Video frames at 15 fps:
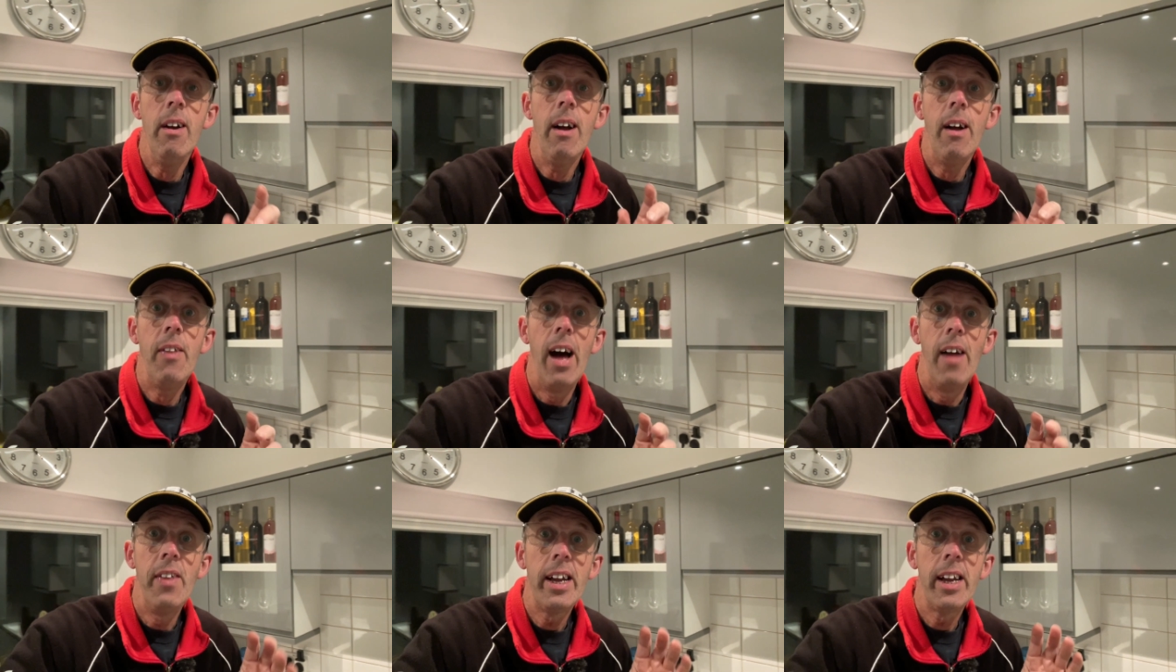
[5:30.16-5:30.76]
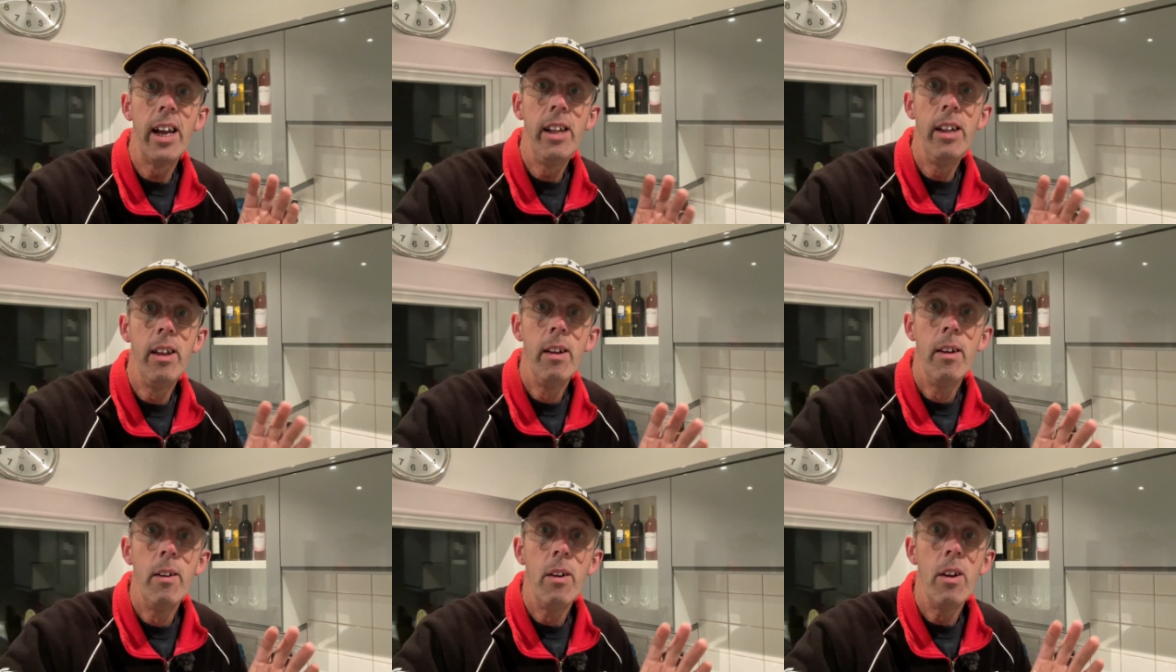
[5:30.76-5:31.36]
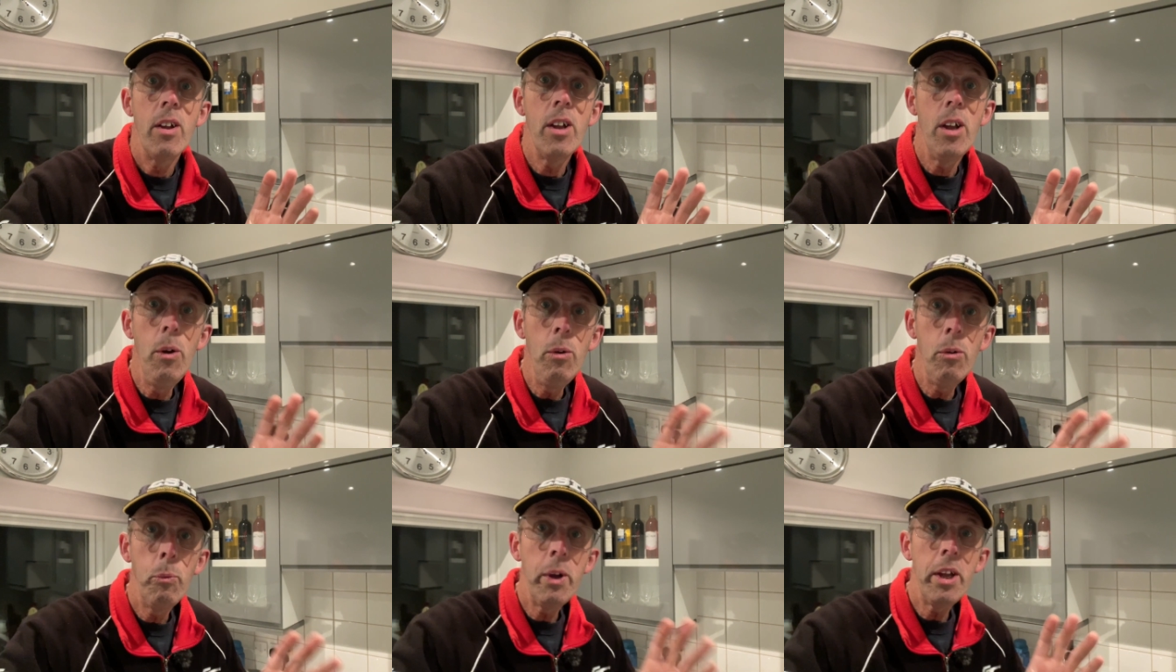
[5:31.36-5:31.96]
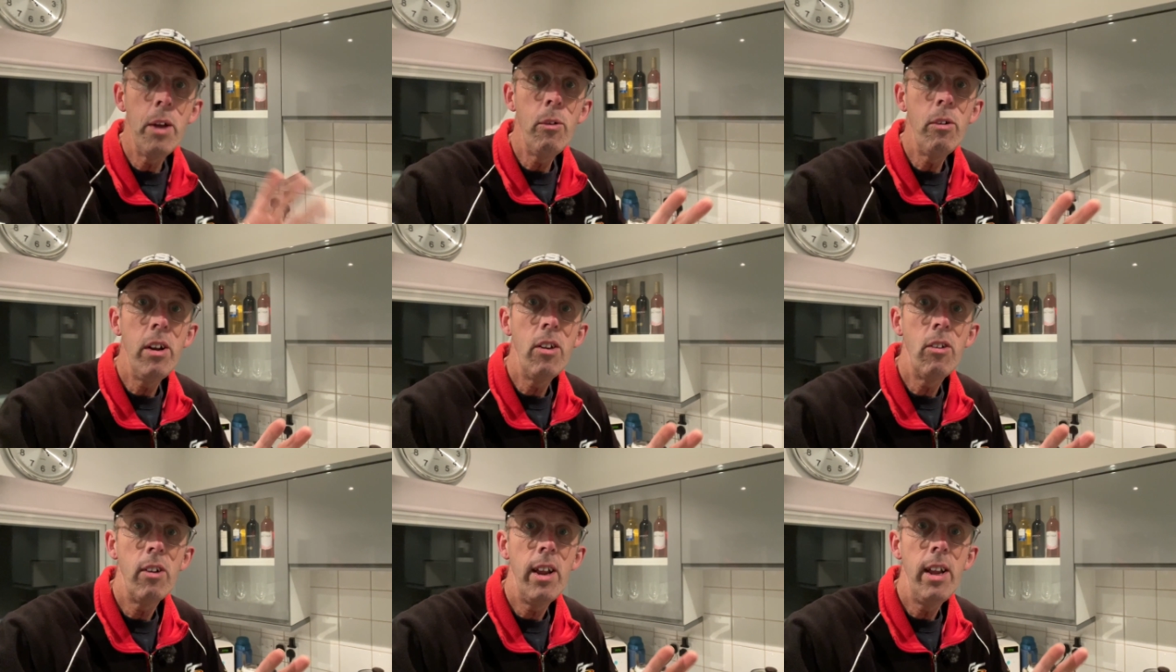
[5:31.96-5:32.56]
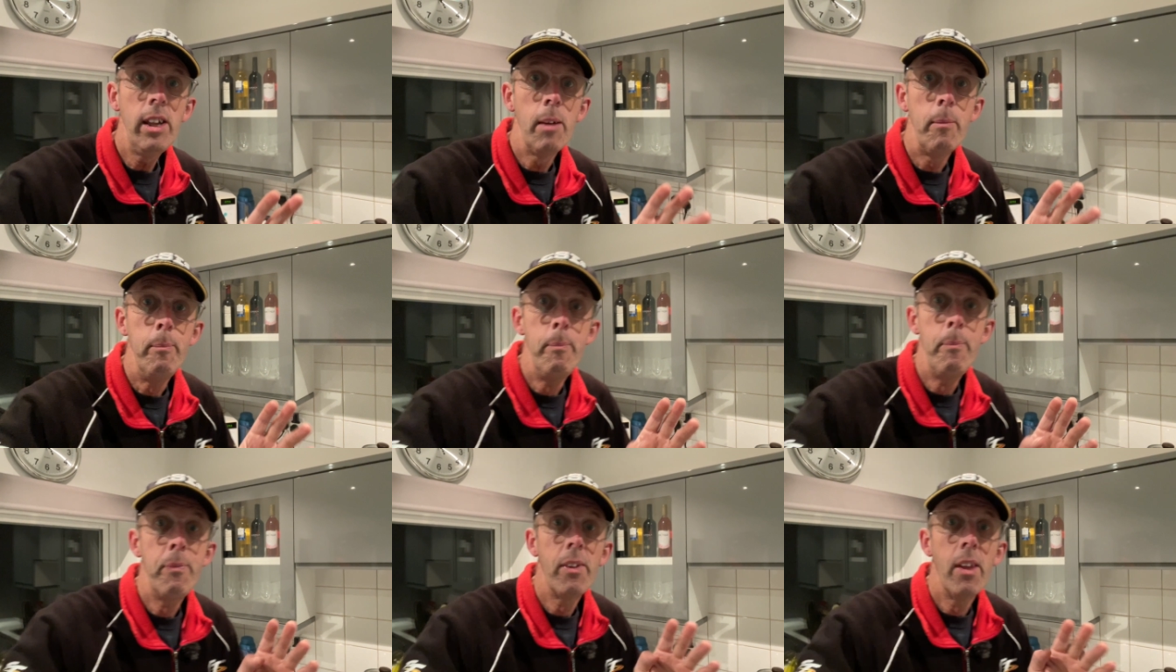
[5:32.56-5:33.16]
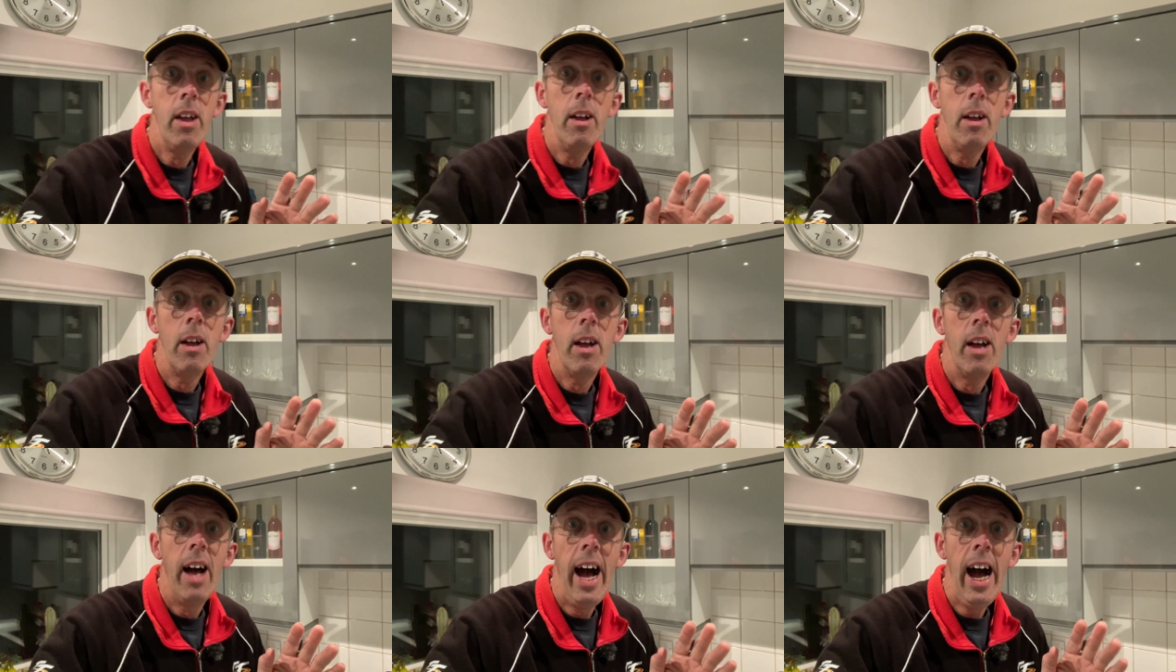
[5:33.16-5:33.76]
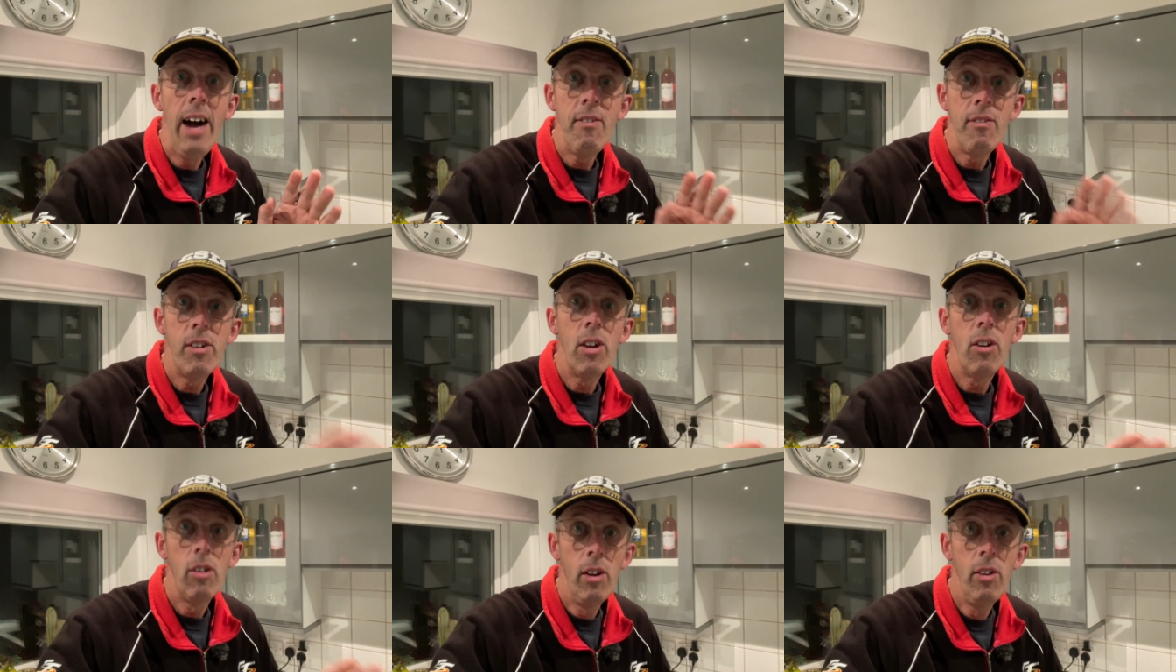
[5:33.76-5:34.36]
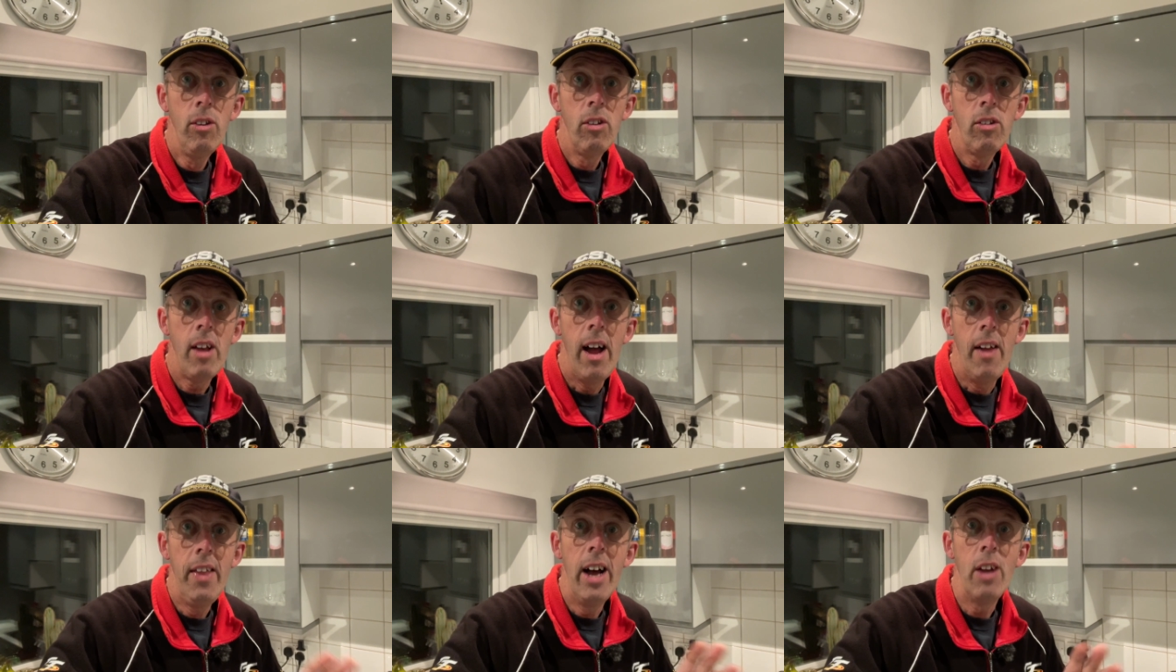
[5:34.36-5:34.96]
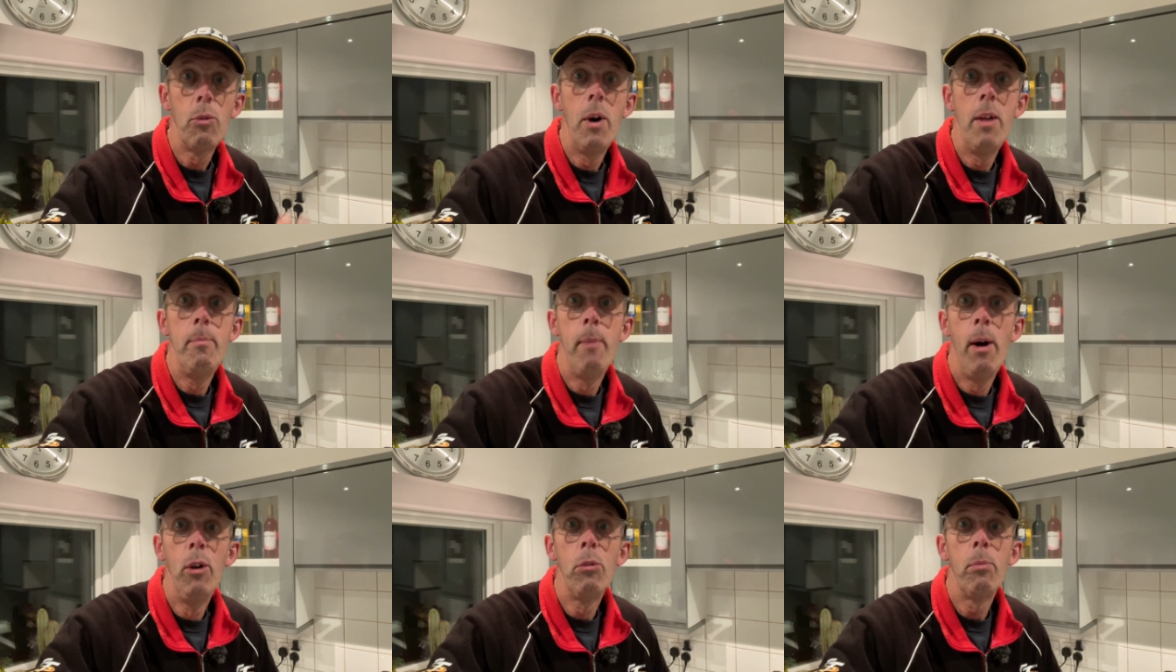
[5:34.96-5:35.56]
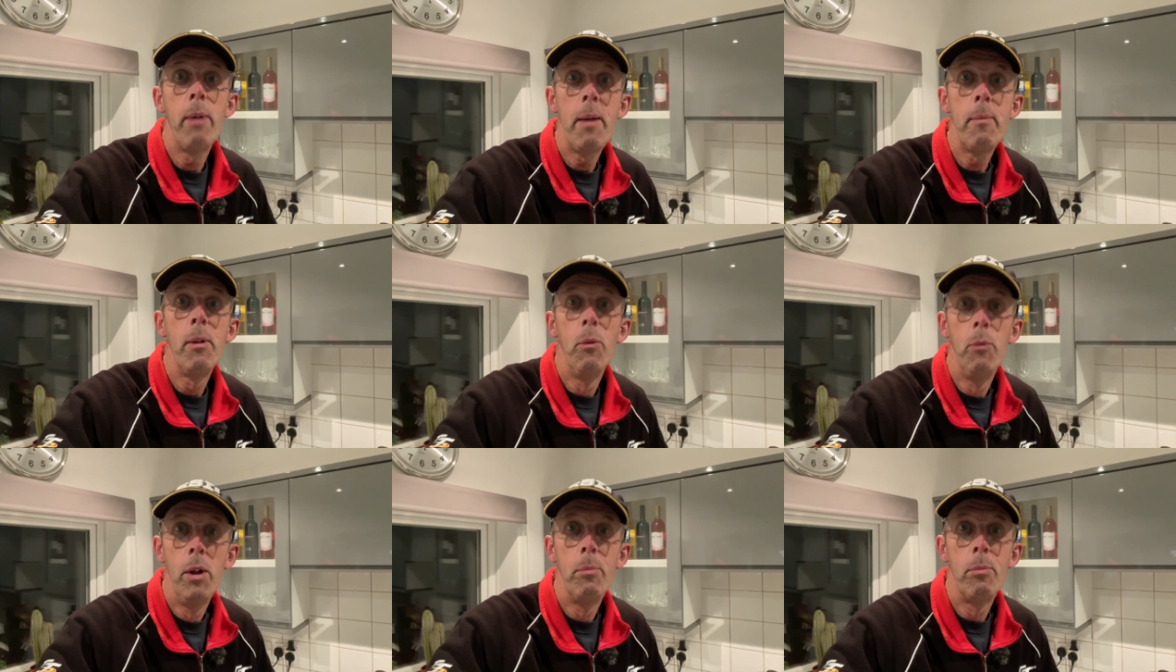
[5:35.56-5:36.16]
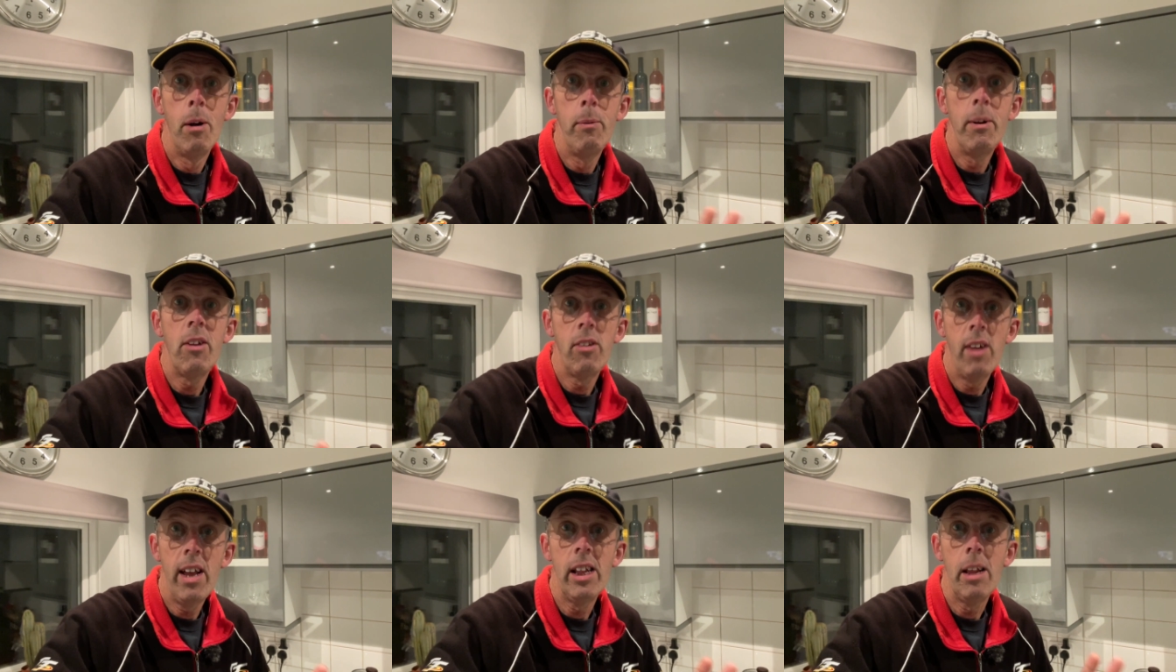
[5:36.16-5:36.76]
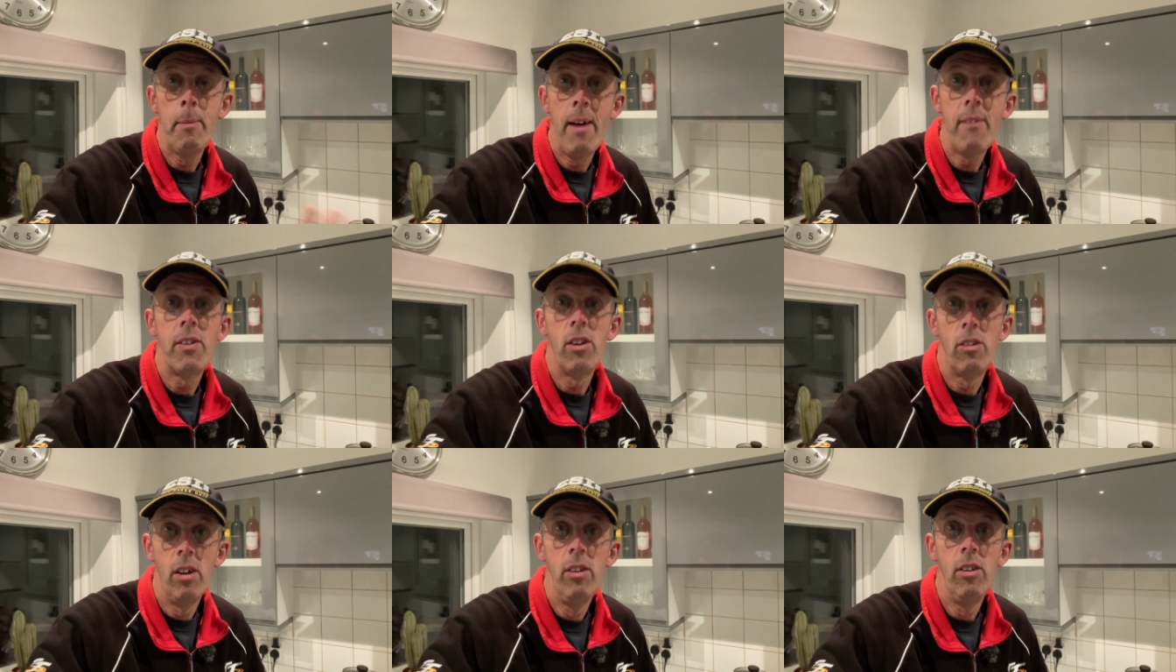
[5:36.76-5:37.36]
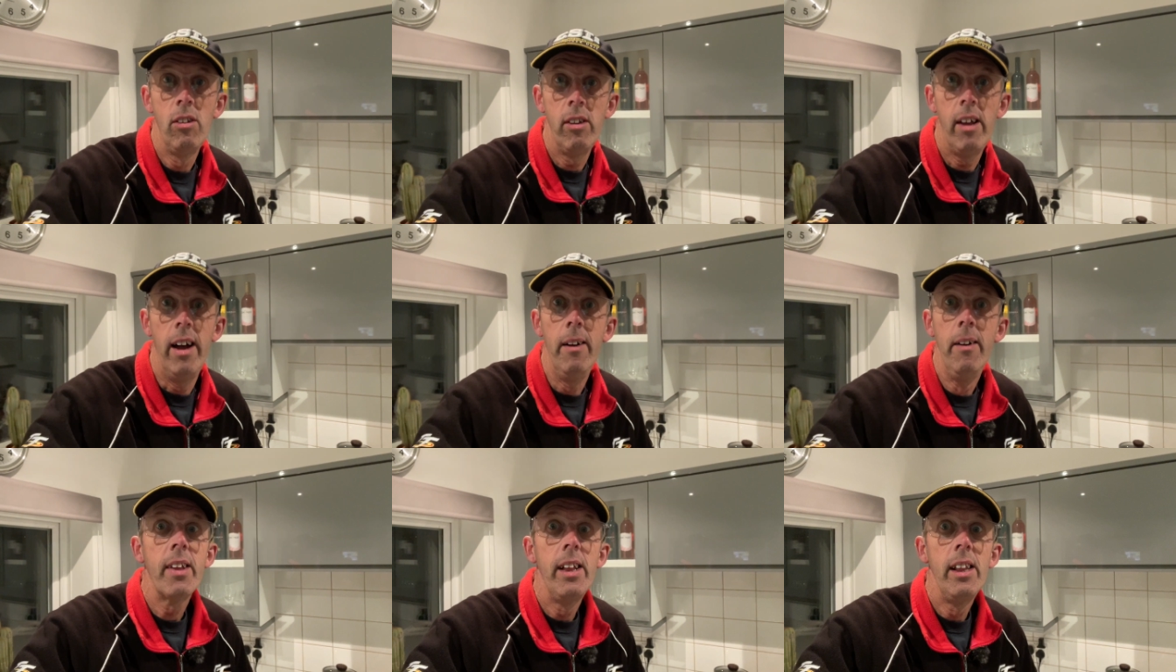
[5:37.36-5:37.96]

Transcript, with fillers: that they can use, we usually see them after sunset. That's when most people will probably see them, after sunset.